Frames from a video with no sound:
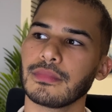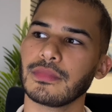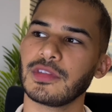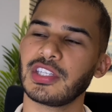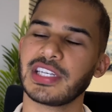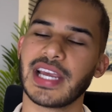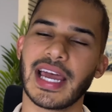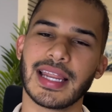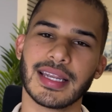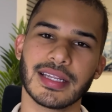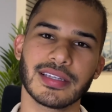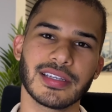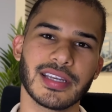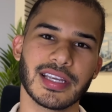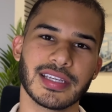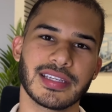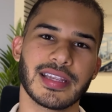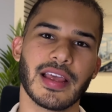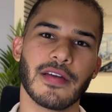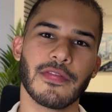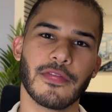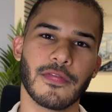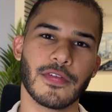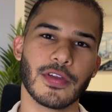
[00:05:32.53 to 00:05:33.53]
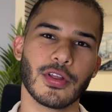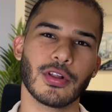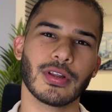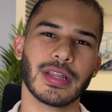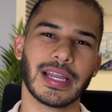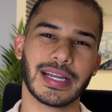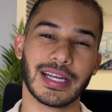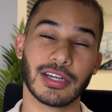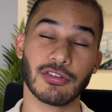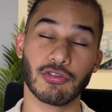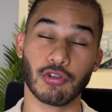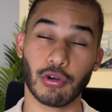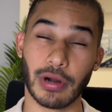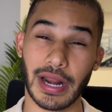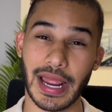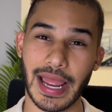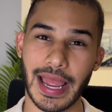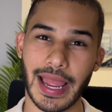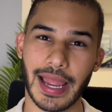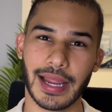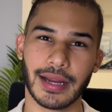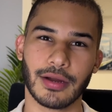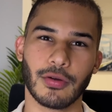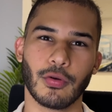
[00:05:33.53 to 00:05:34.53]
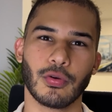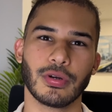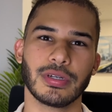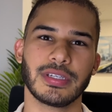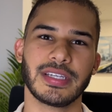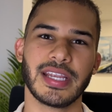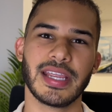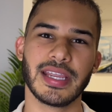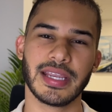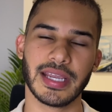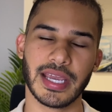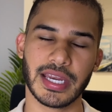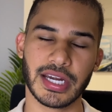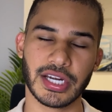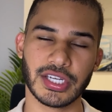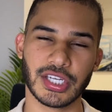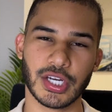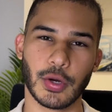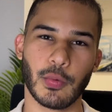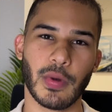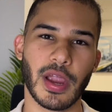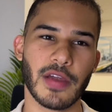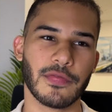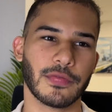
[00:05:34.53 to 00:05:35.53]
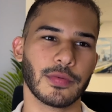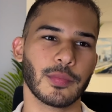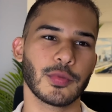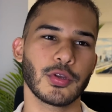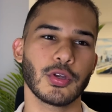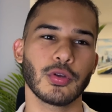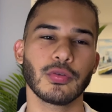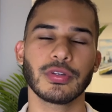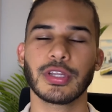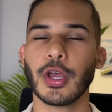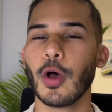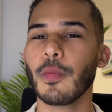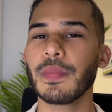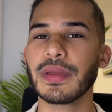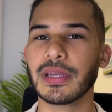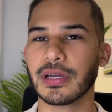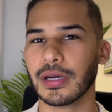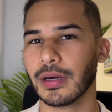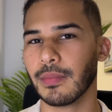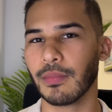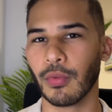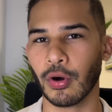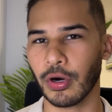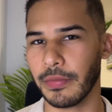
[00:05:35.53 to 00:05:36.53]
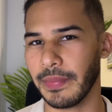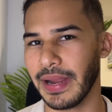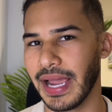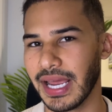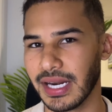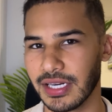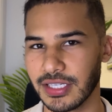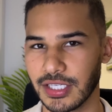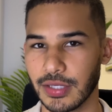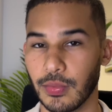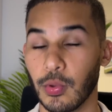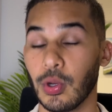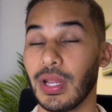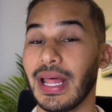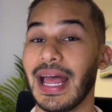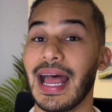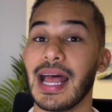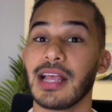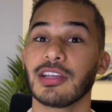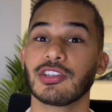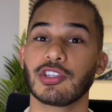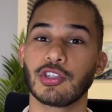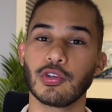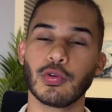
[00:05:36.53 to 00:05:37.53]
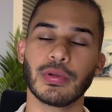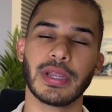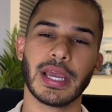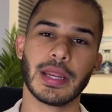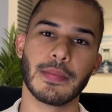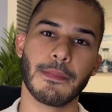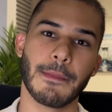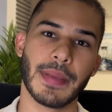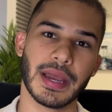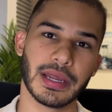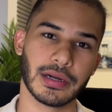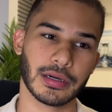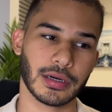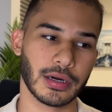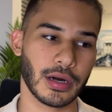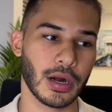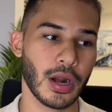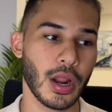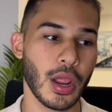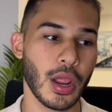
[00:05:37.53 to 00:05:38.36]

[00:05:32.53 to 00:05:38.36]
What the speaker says: challenges that feel like a drag or take energy away from you, they'll become more manageable as you get better.